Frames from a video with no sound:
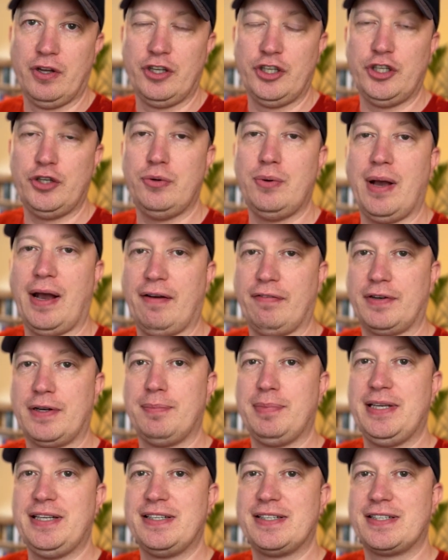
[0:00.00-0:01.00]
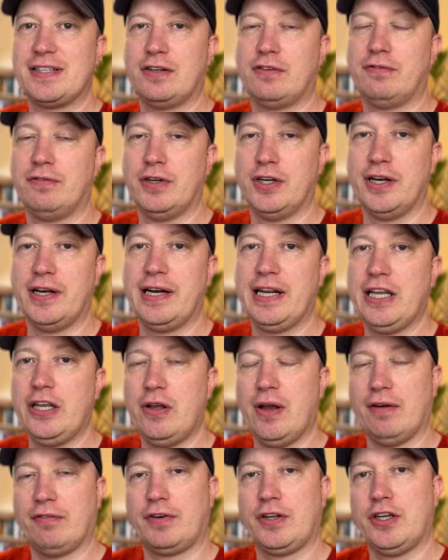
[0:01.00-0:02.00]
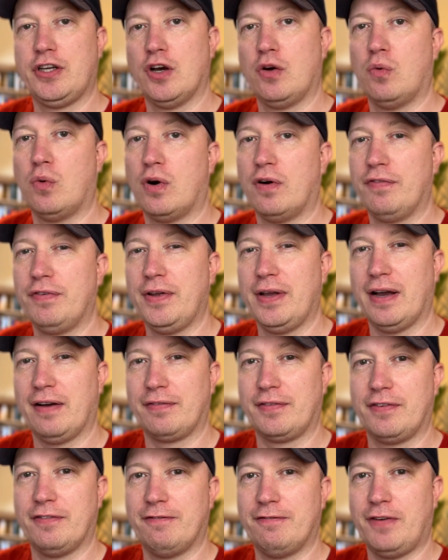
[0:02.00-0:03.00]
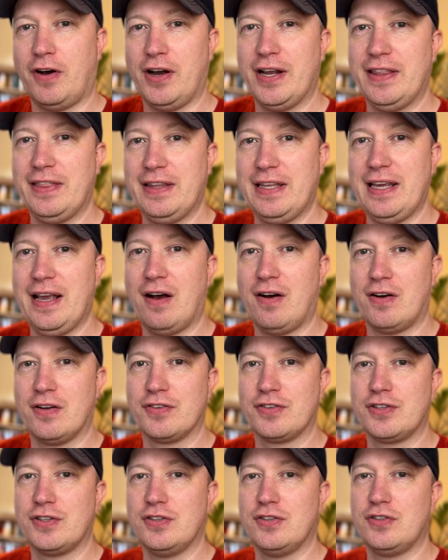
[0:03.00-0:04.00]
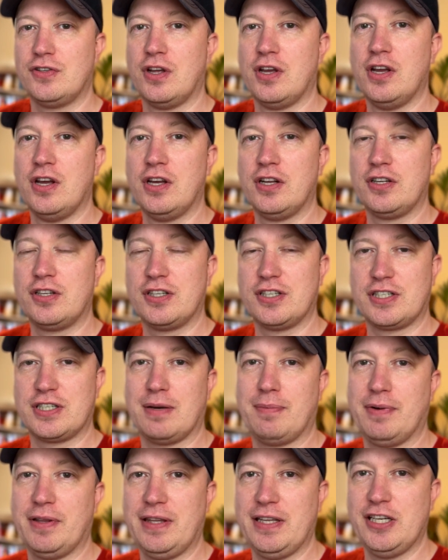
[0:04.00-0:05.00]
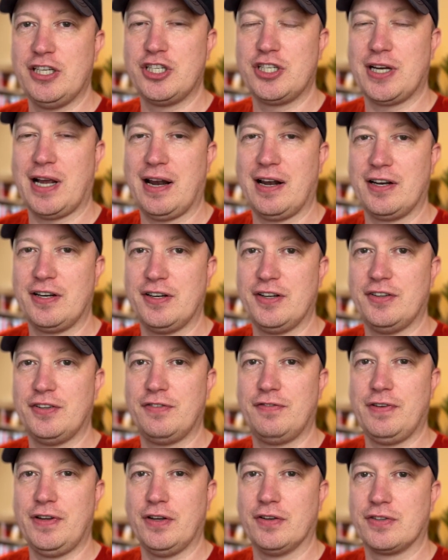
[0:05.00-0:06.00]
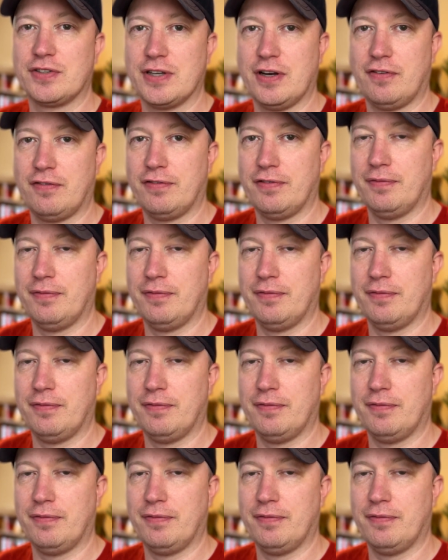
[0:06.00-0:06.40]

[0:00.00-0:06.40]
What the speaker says: You have to be self-learning, you have to go off, you have to find the answers to some of these challenges for yourself.